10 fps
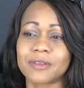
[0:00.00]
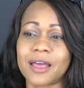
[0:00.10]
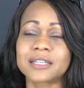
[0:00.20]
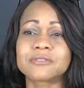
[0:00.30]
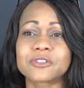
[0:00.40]

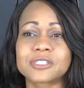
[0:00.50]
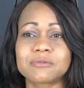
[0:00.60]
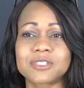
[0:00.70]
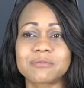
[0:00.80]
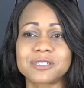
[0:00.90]
asked for
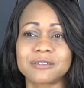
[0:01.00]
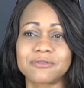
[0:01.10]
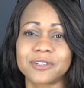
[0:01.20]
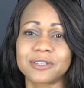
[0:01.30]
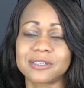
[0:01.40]
symptoms and
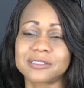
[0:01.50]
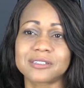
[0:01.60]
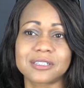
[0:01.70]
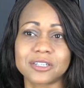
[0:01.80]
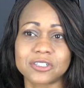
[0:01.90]
feeling and
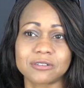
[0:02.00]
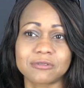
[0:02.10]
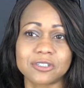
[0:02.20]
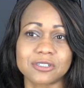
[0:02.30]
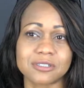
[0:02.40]
sensation,
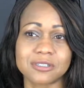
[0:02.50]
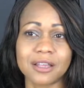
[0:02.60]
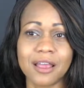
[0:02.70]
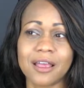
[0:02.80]
which is